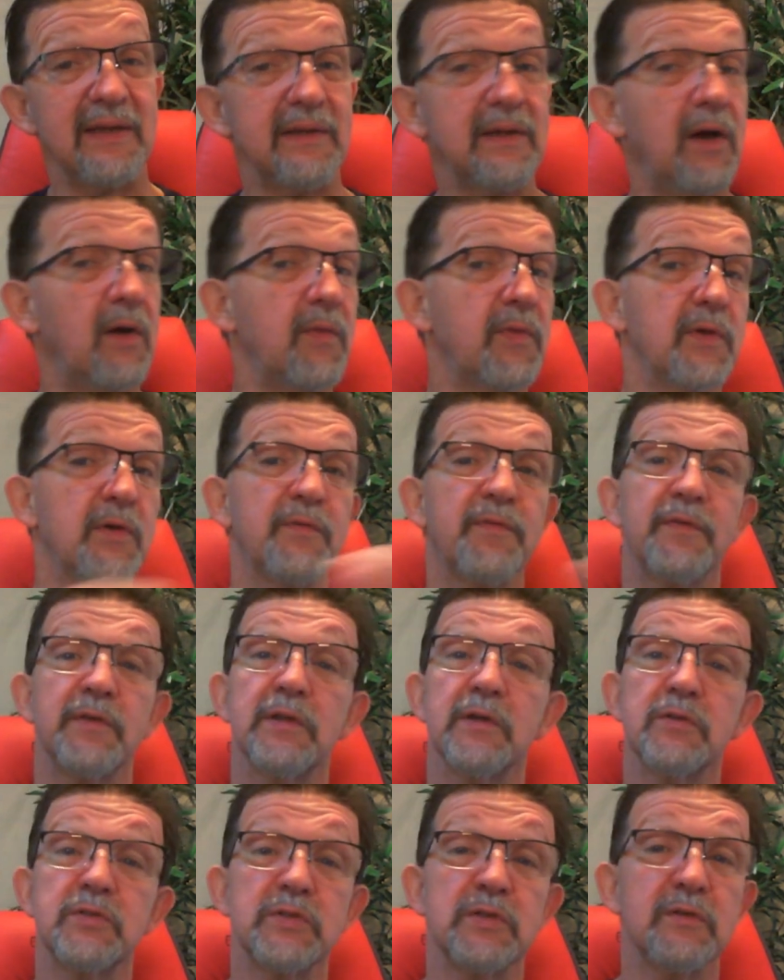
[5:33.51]
Now, though, for
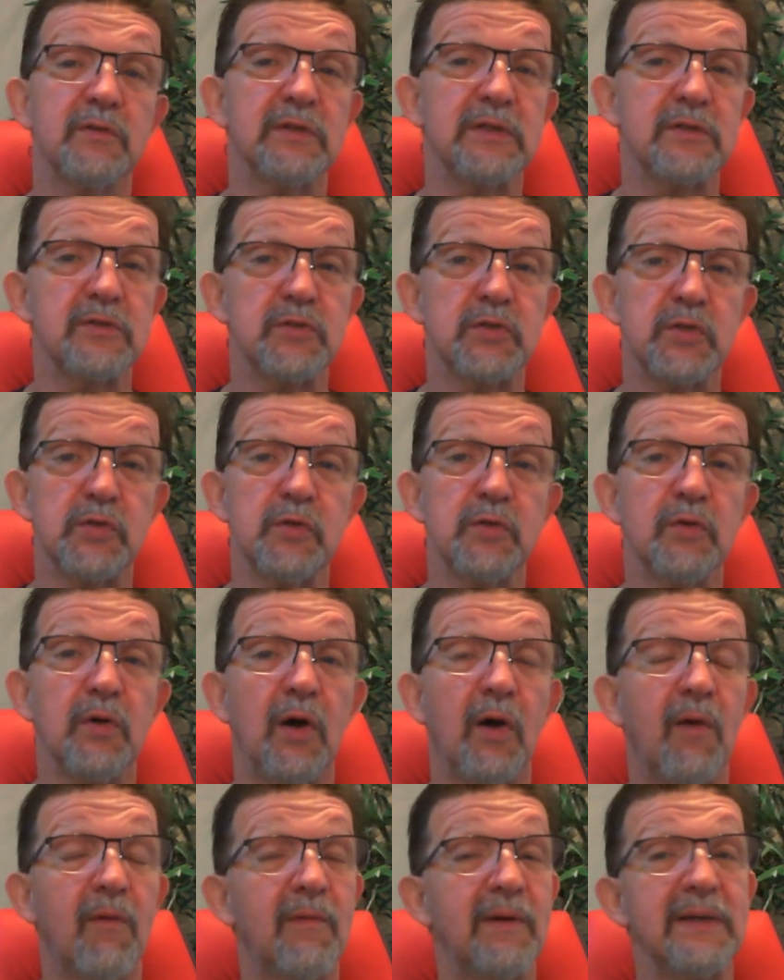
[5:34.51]
those of you that do
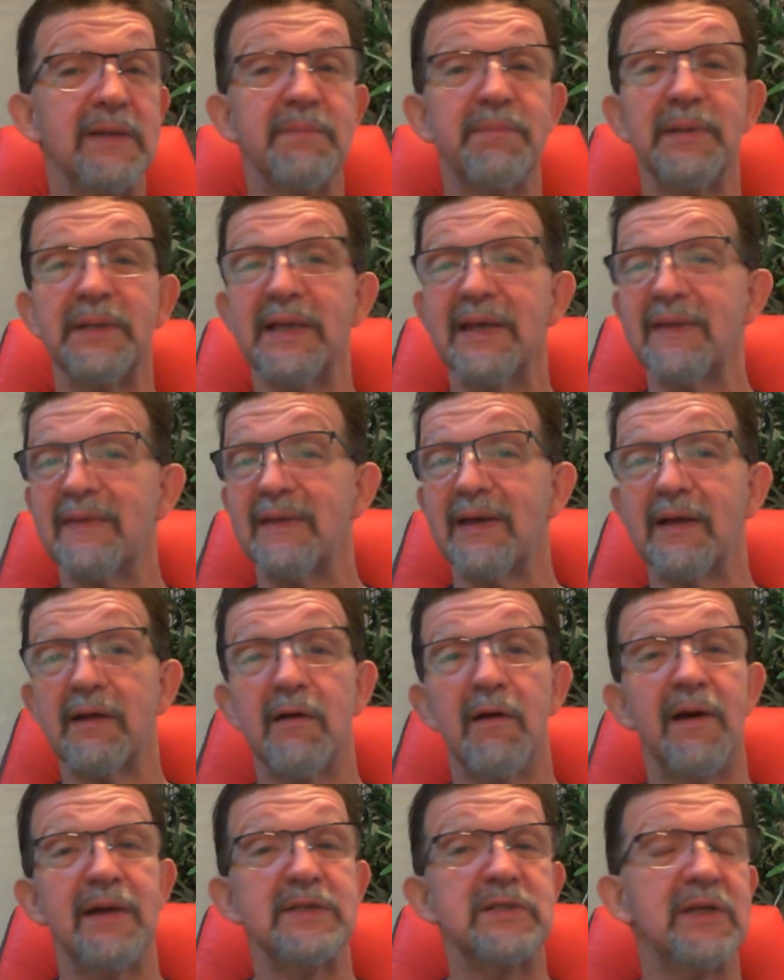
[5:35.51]
already play that
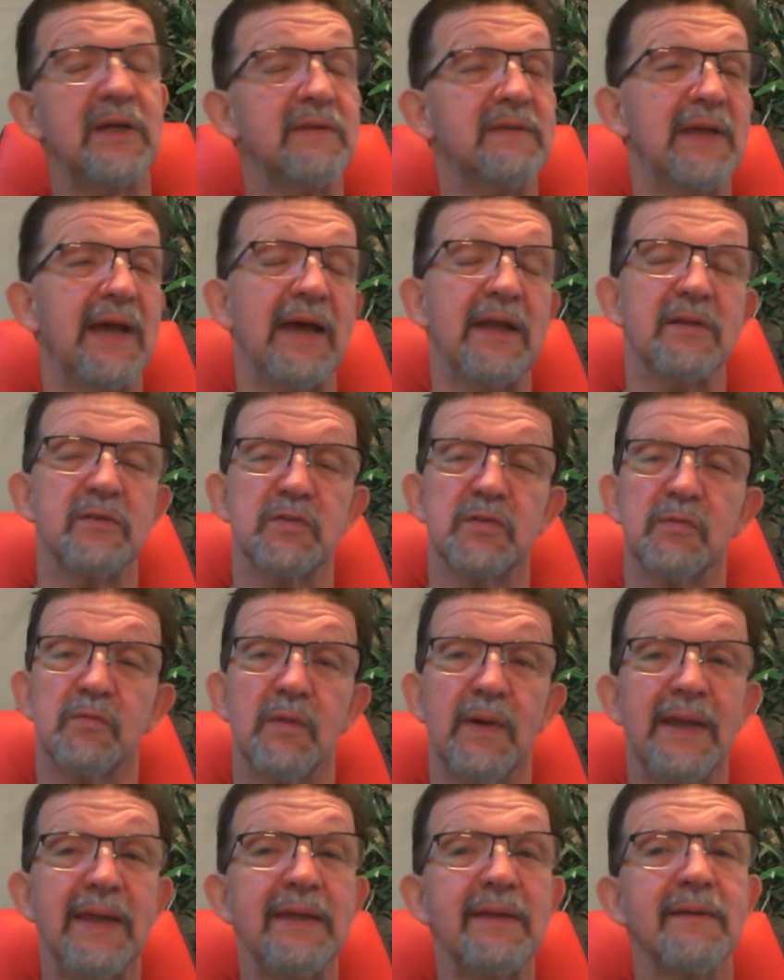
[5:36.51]
content, that is
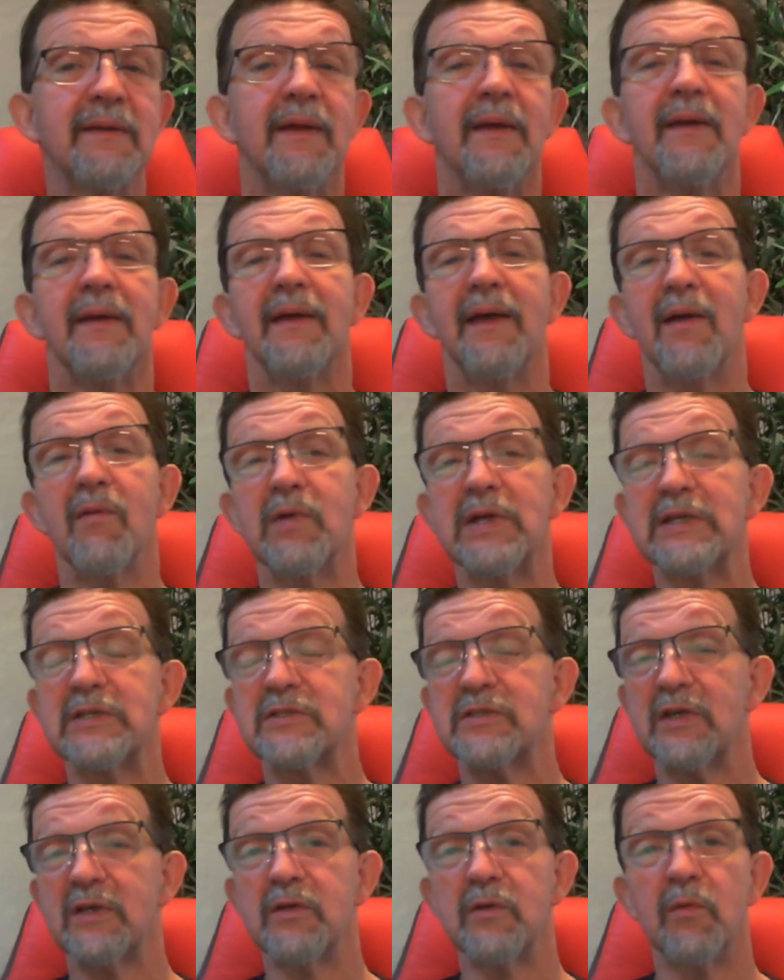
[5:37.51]
great, and we can
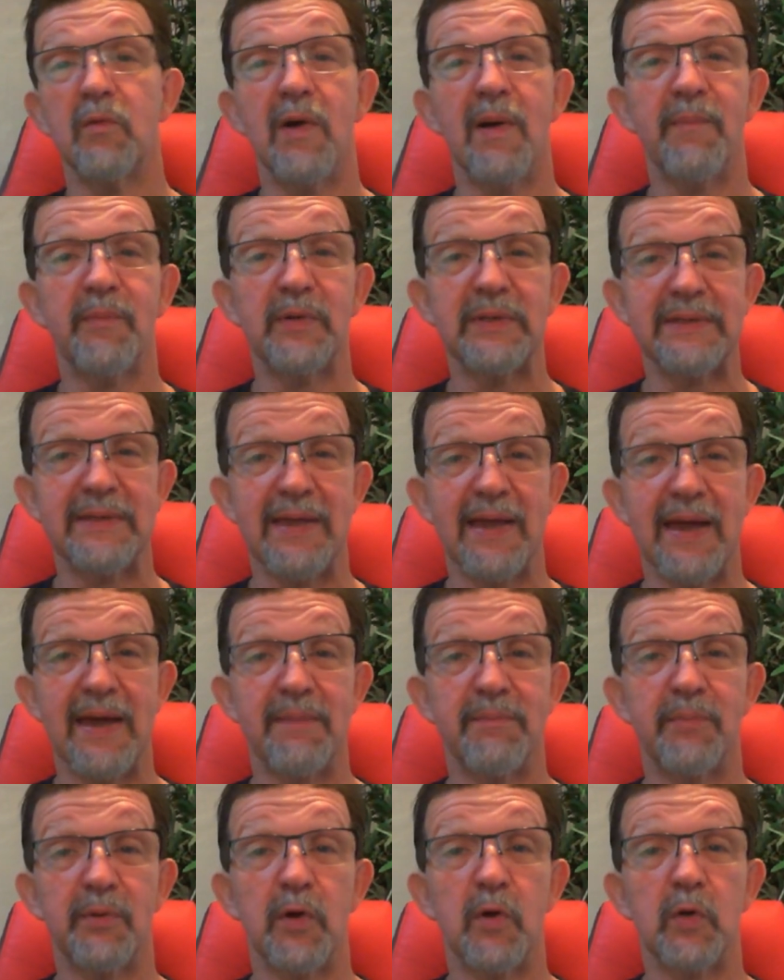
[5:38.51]
set you up with the
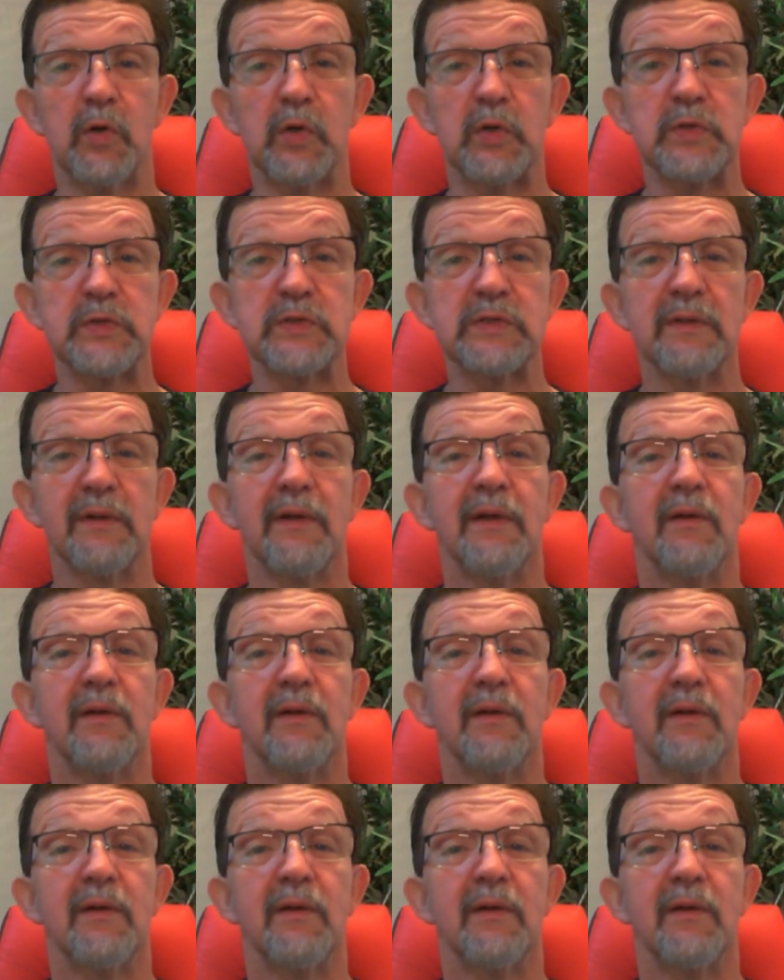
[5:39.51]
ad brokers.